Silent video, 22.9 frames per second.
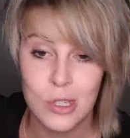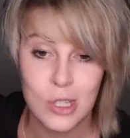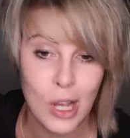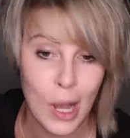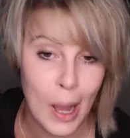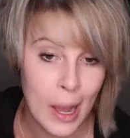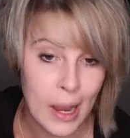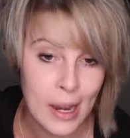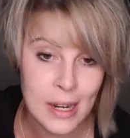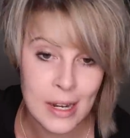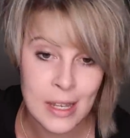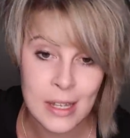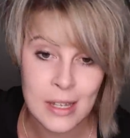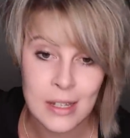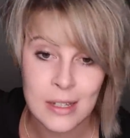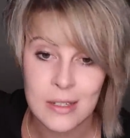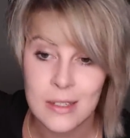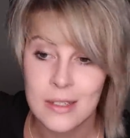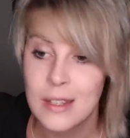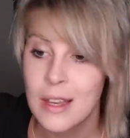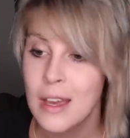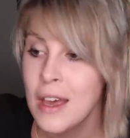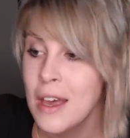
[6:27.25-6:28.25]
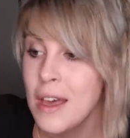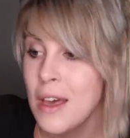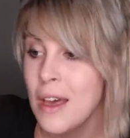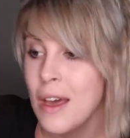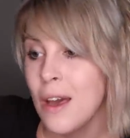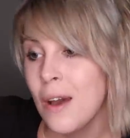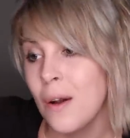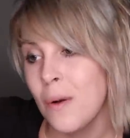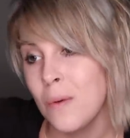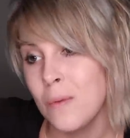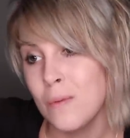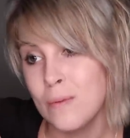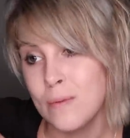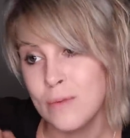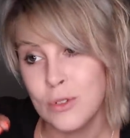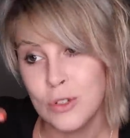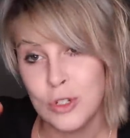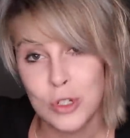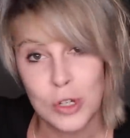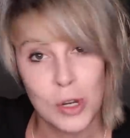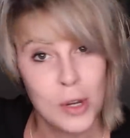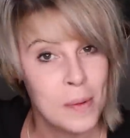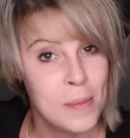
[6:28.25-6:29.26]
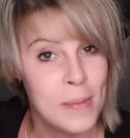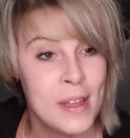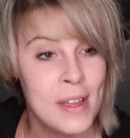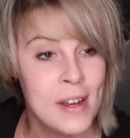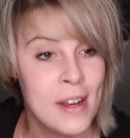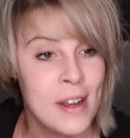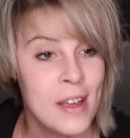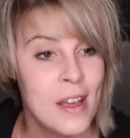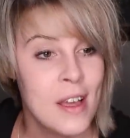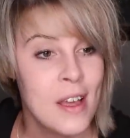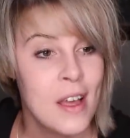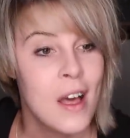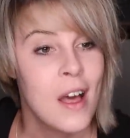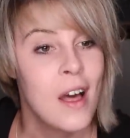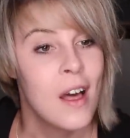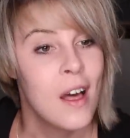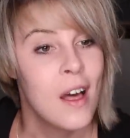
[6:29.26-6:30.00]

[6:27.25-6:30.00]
Chinese, German,